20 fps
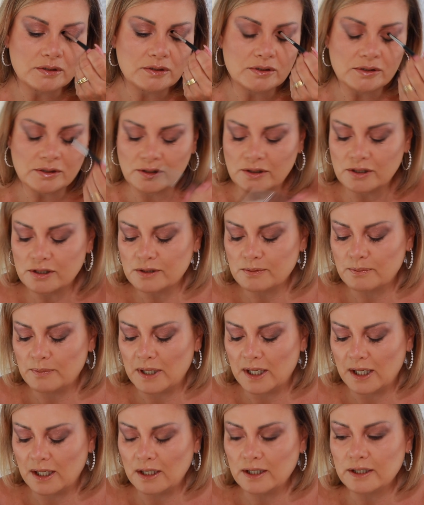So this
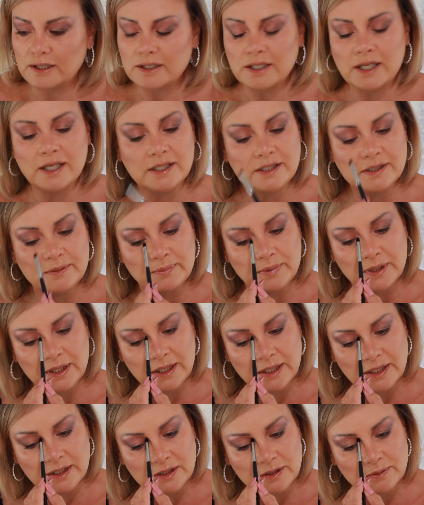palette has
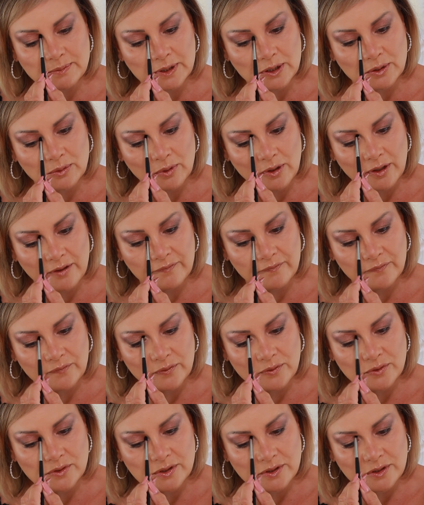appeared to be quite
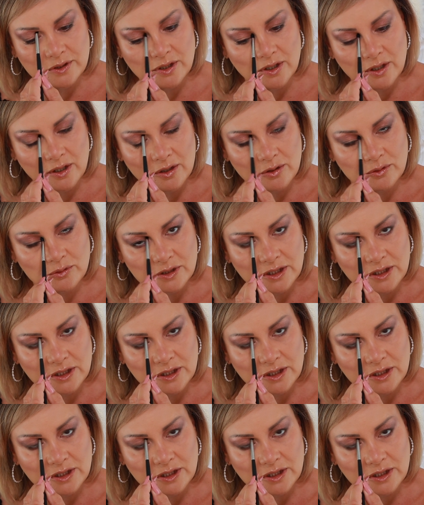versatile,